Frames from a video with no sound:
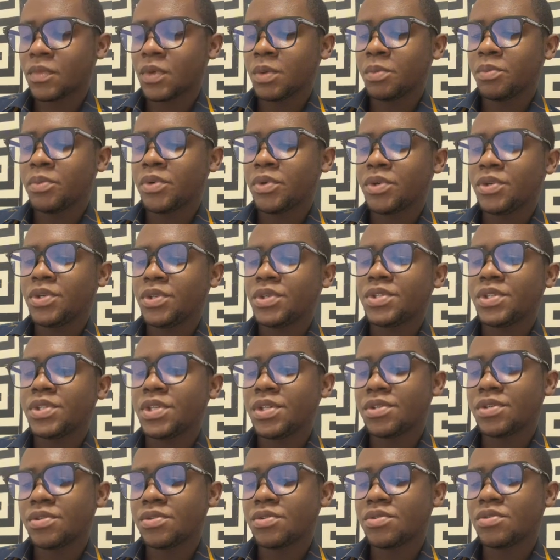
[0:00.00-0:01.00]

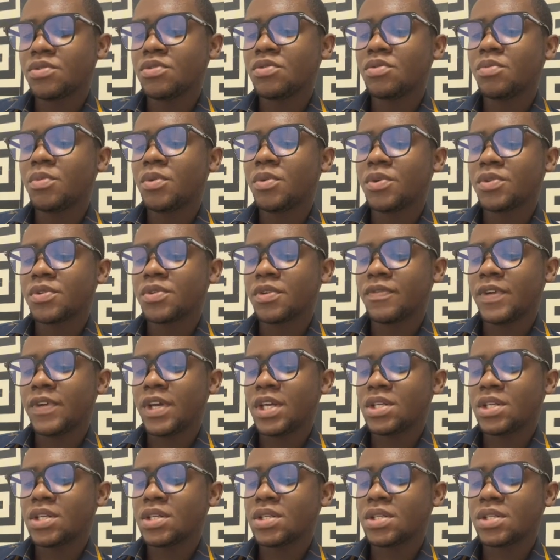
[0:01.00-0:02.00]
produces 2 moles of
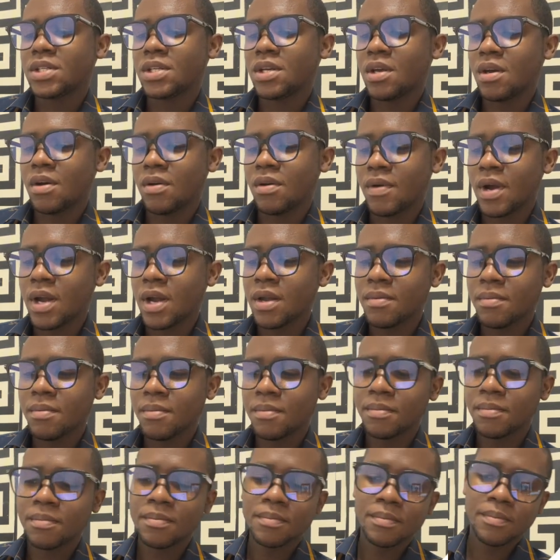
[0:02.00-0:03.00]
AgCl, right?
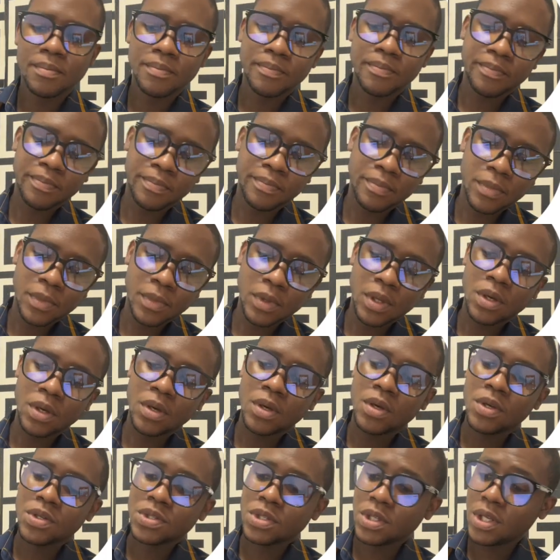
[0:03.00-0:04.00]

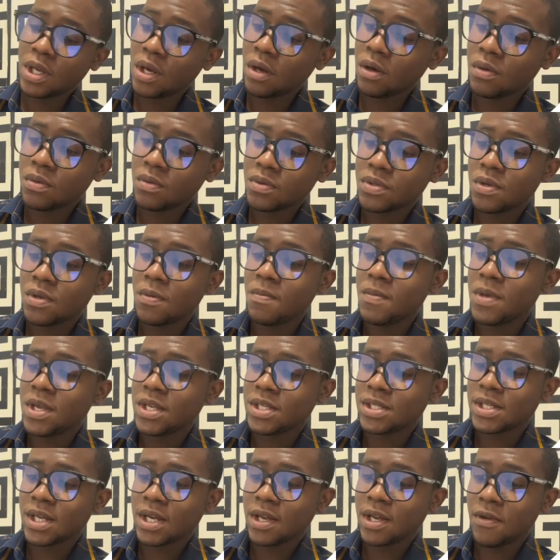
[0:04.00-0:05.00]
So that also
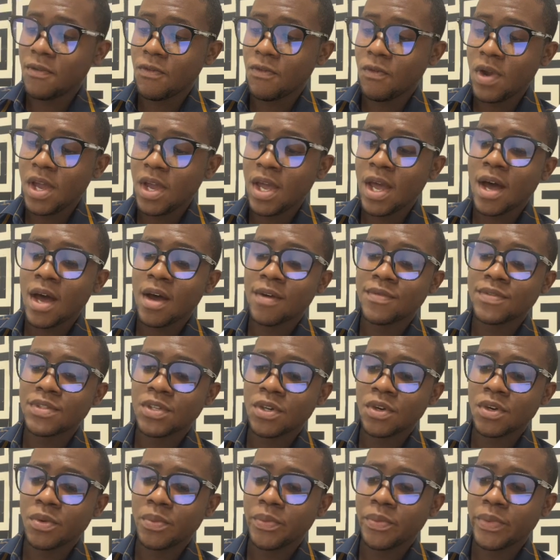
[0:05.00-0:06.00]
means that if we have
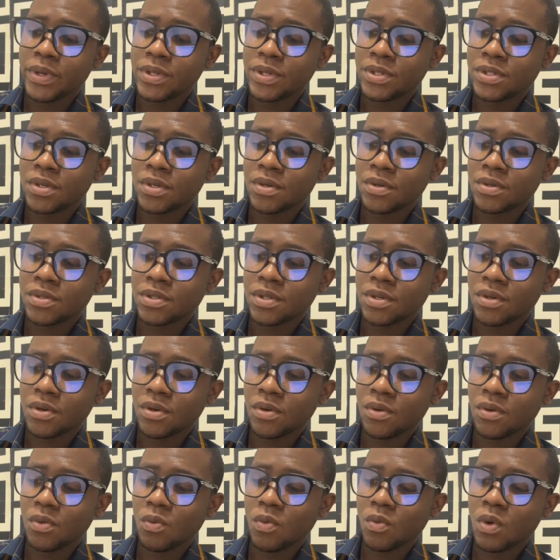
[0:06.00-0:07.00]

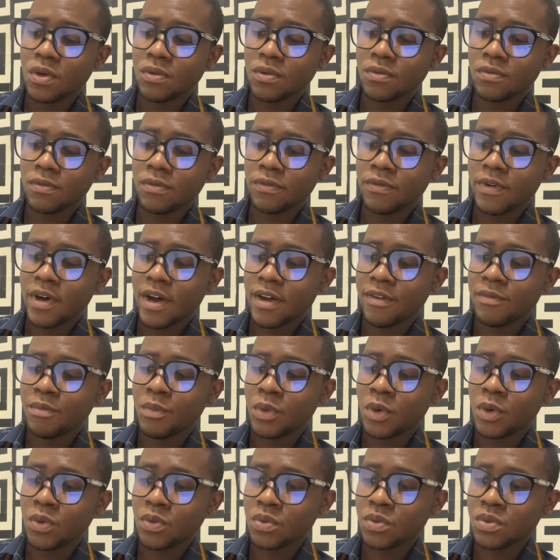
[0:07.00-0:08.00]
0.0015
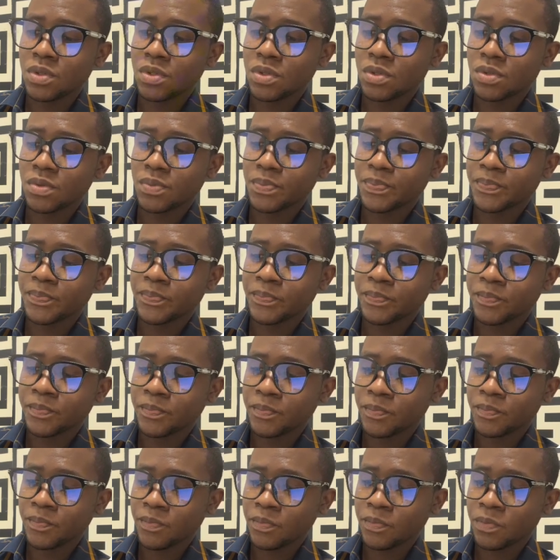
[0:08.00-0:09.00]
moles
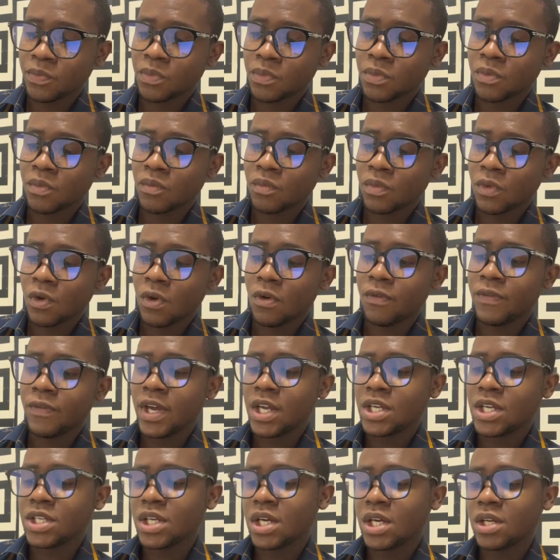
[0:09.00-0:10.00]
of
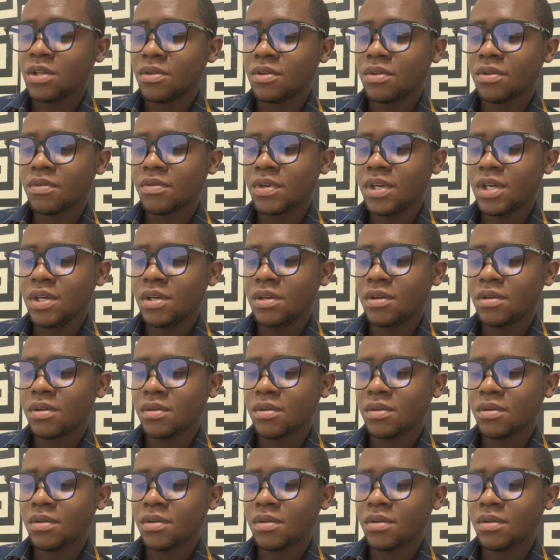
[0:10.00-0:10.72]
AgNO3,